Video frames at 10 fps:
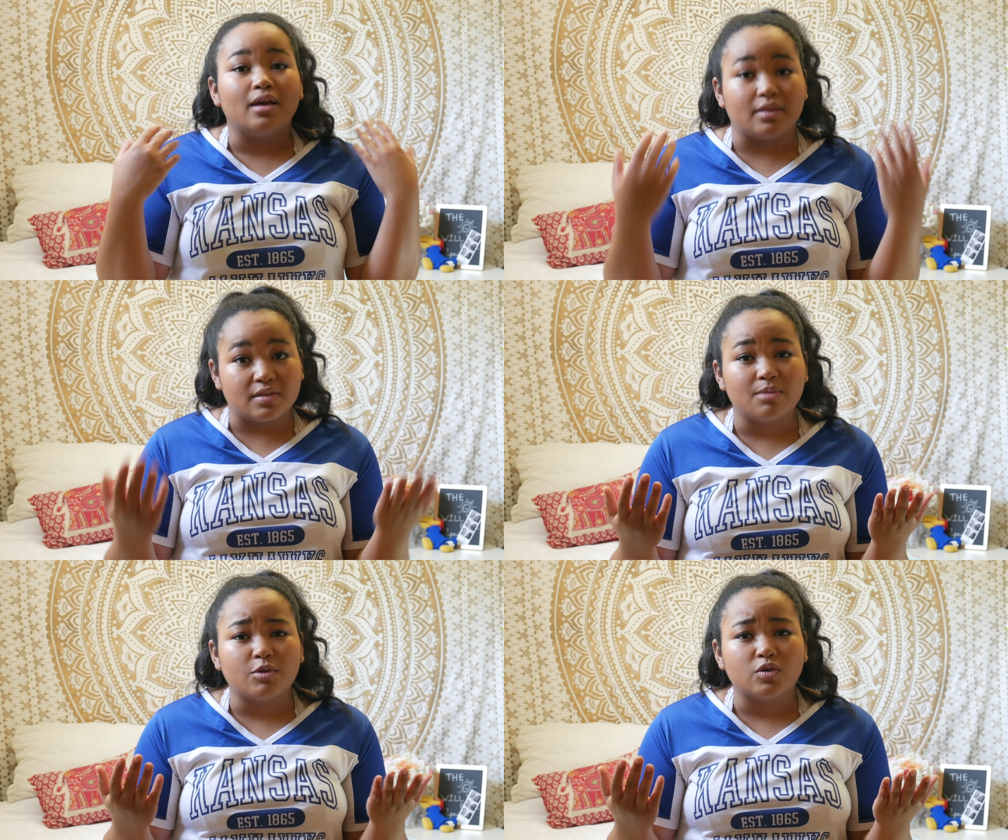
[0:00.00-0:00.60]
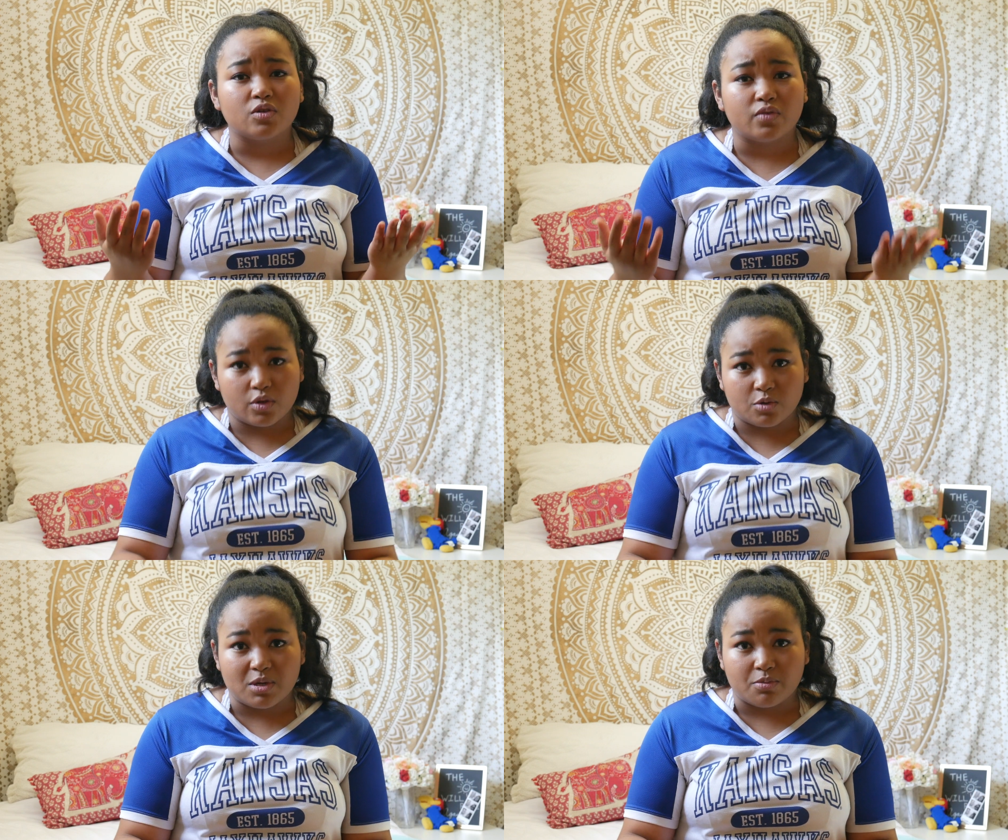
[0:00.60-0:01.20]
And the same goes for
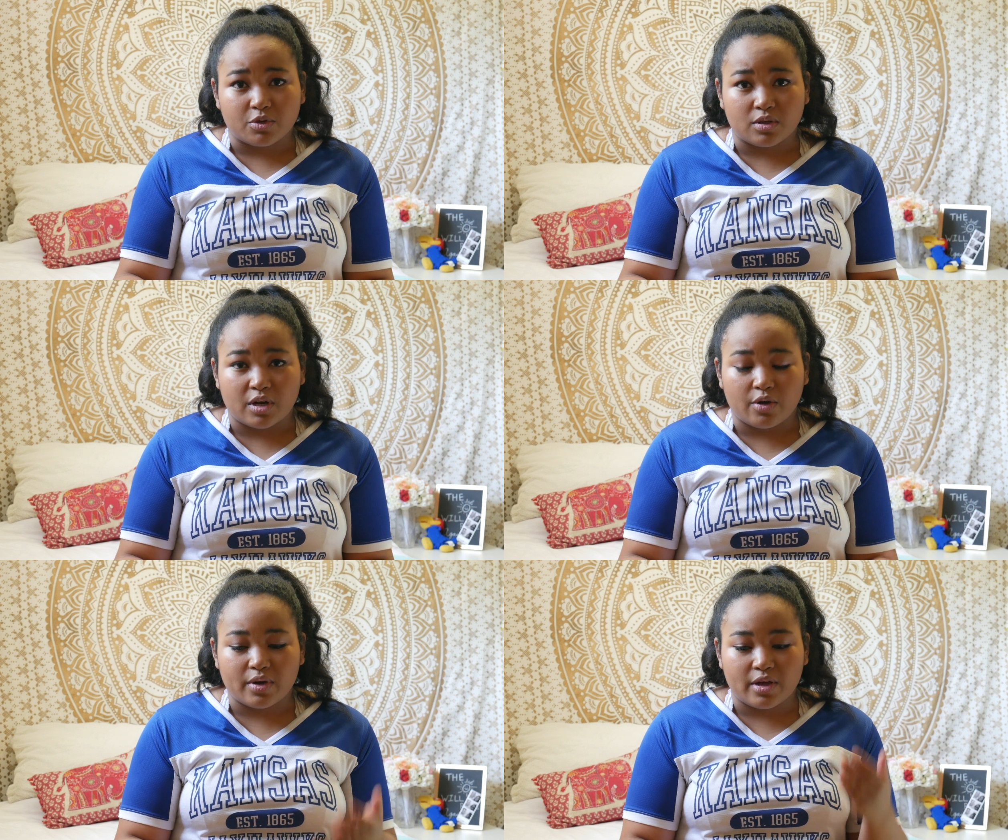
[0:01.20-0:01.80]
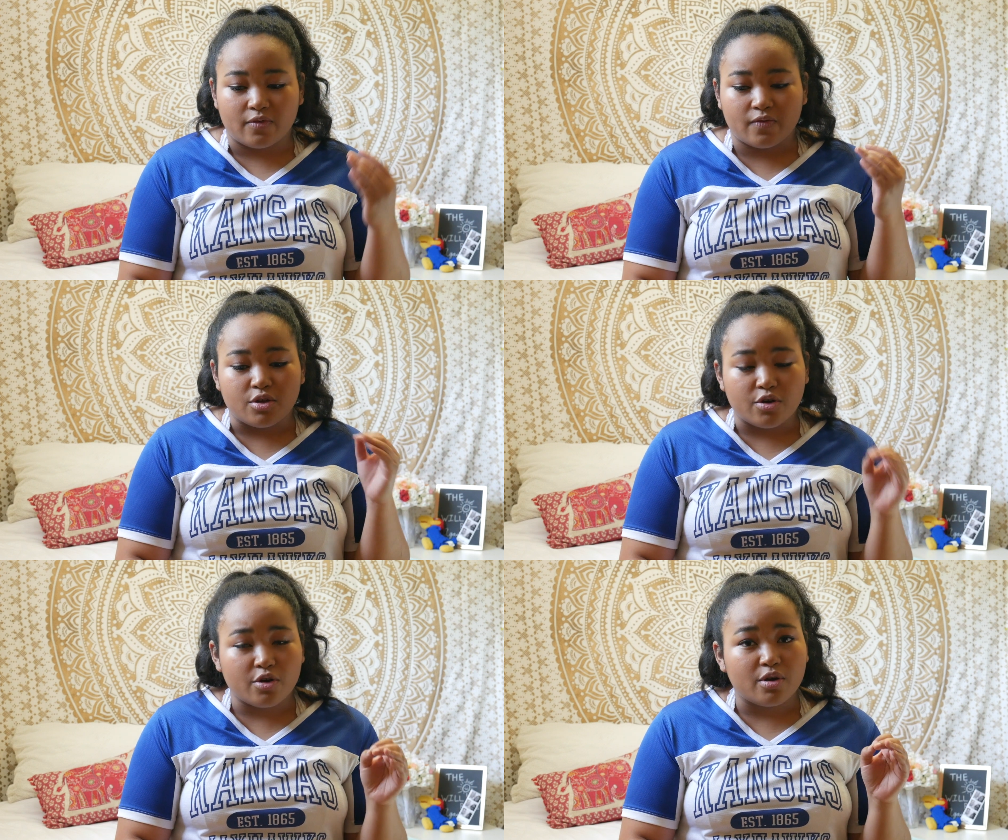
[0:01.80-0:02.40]
those people, you know, if
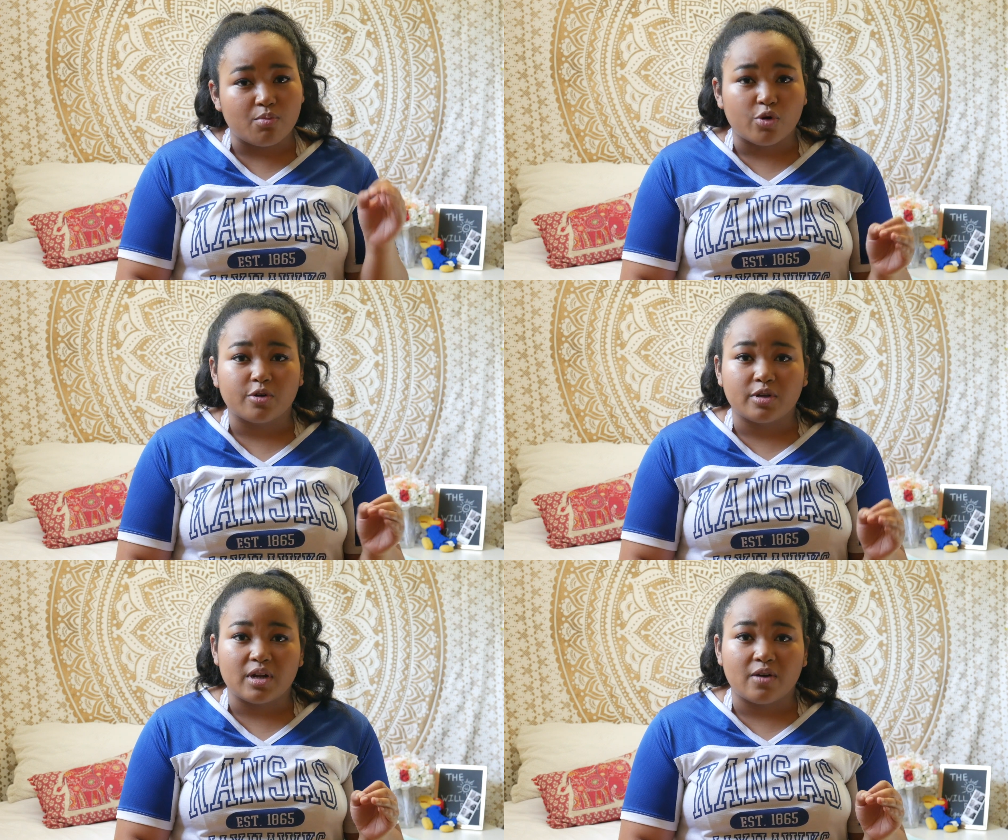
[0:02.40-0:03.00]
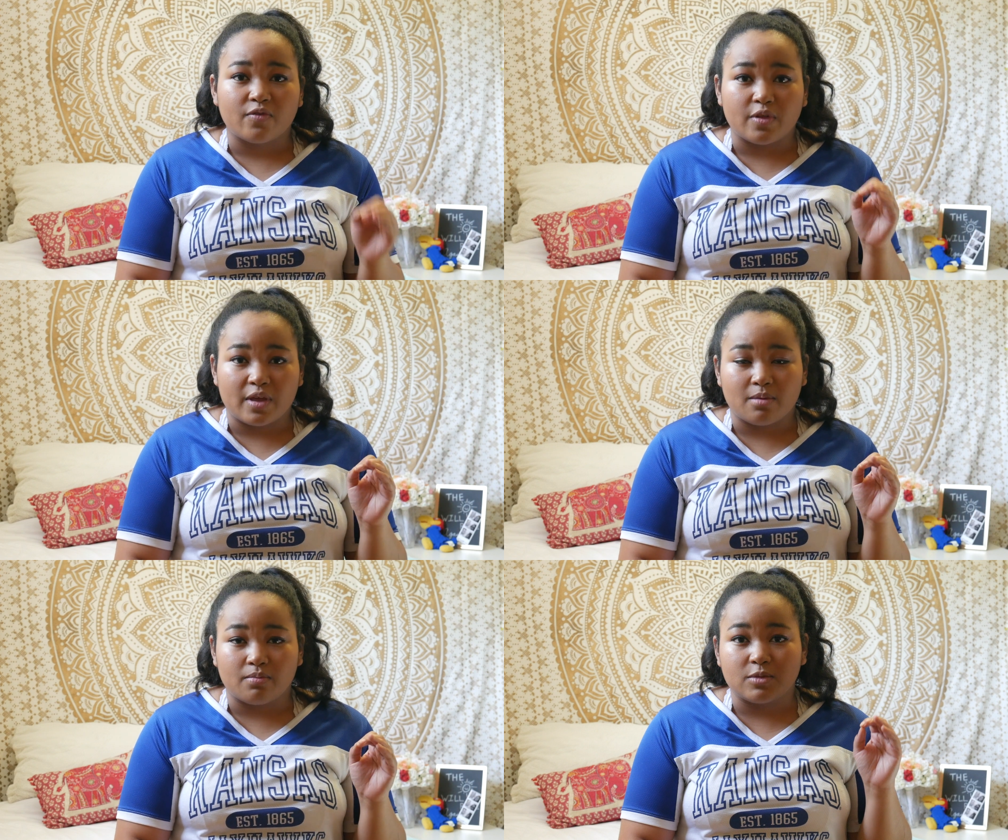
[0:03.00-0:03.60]
you're important enough for
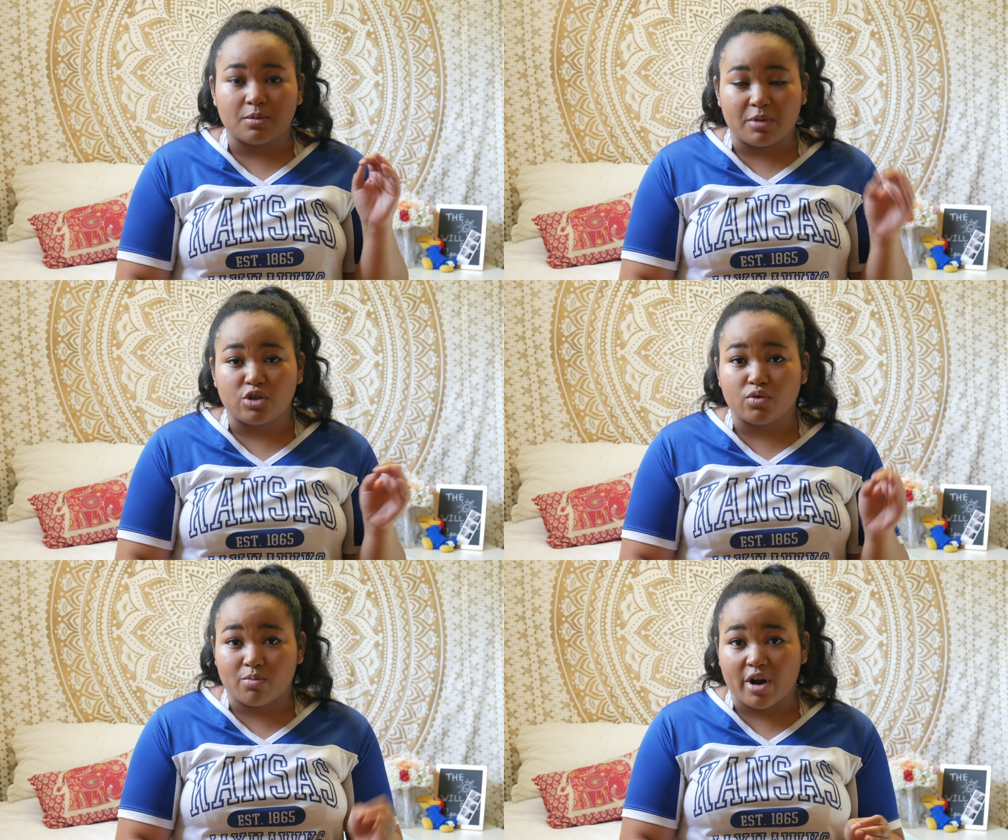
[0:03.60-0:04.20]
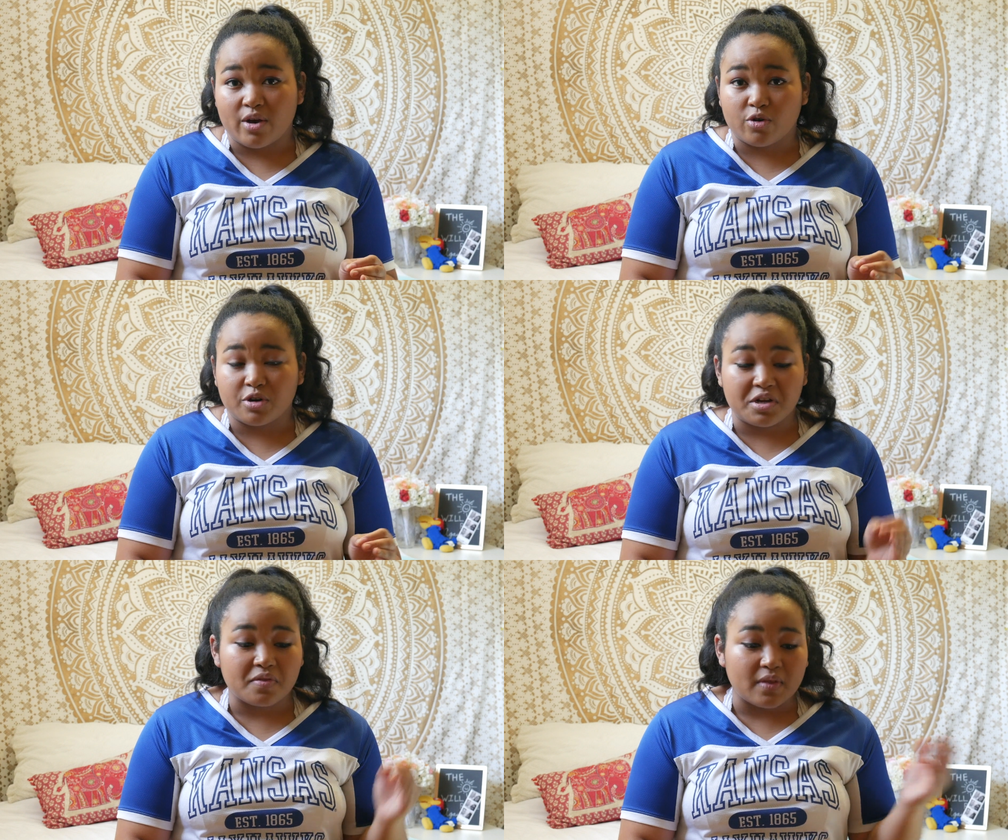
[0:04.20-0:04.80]
them to make you a
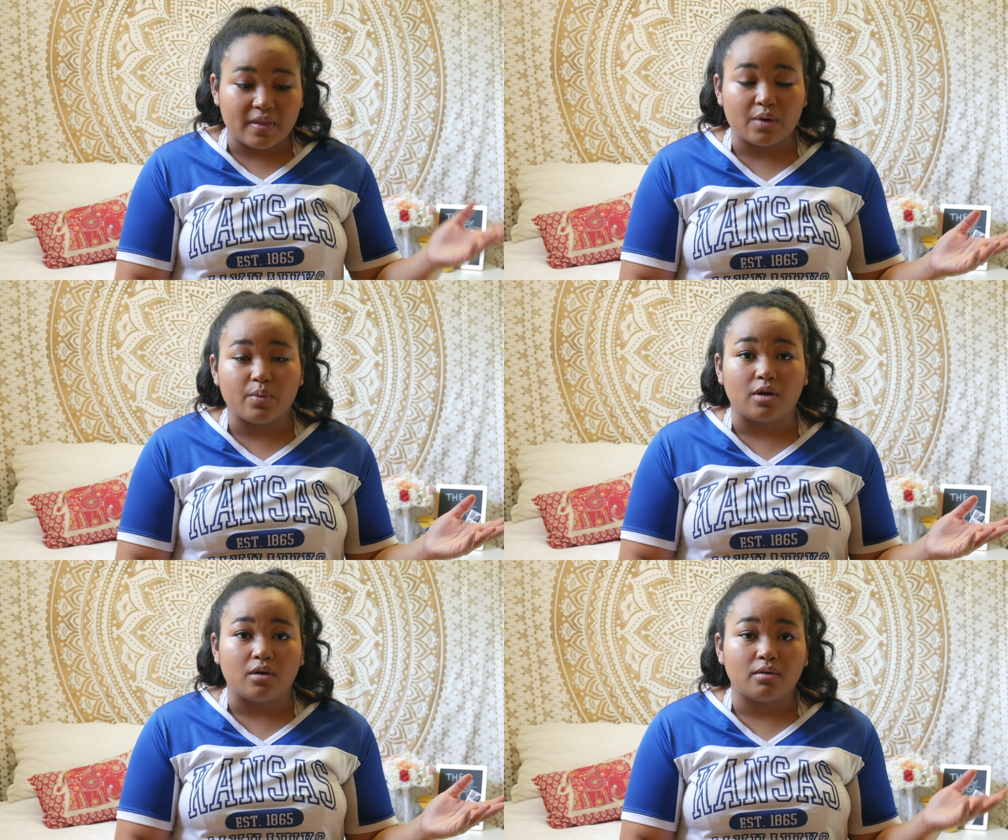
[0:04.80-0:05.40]
priority, then they will.